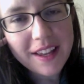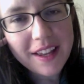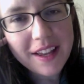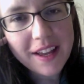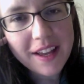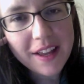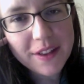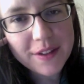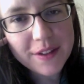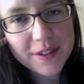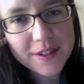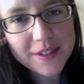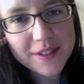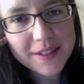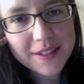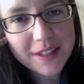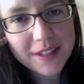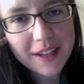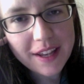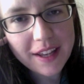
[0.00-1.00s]

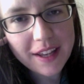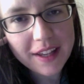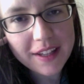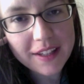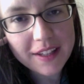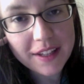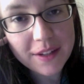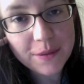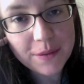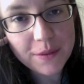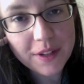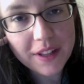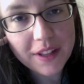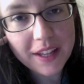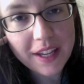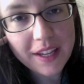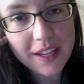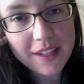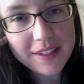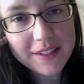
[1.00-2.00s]
others can
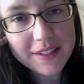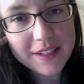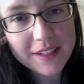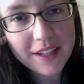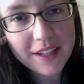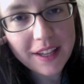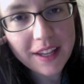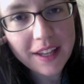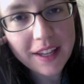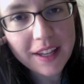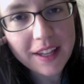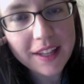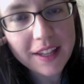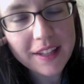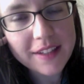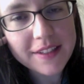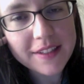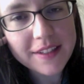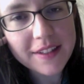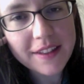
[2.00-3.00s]
relate,
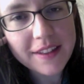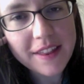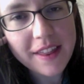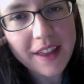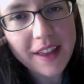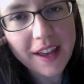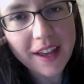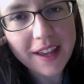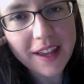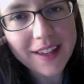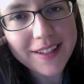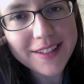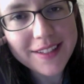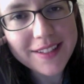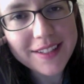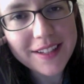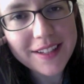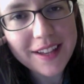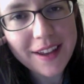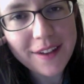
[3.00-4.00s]
and that
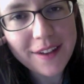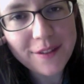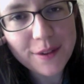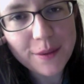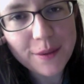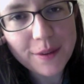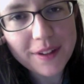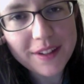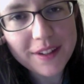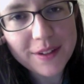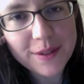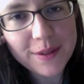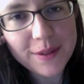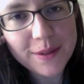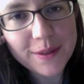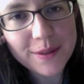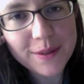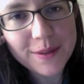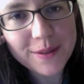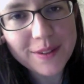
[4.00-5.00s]
everyone
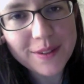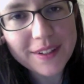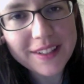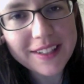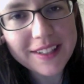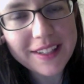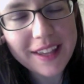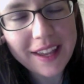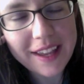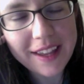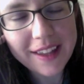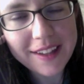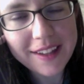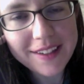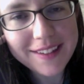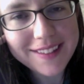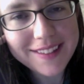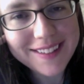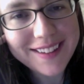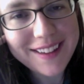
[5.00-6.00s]
who can
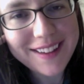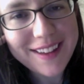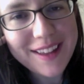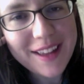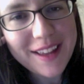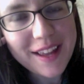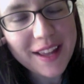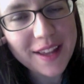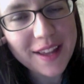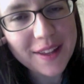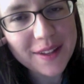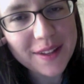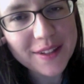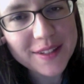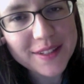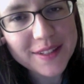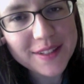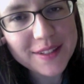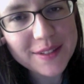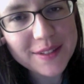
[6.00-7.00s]

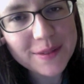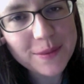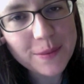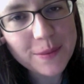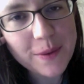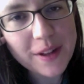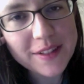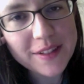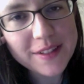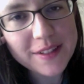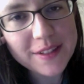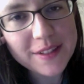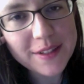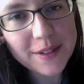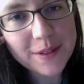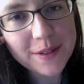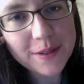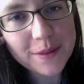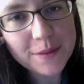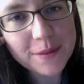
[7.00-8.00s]
and wants
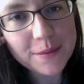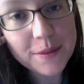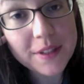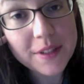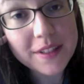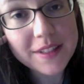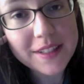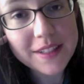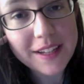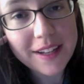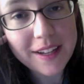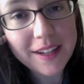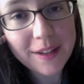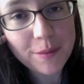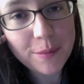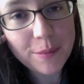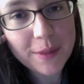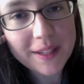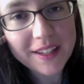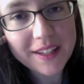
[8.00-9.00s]
to will stand
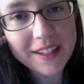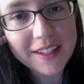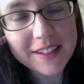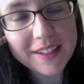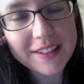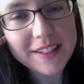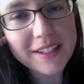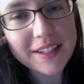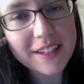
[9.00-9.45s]
up and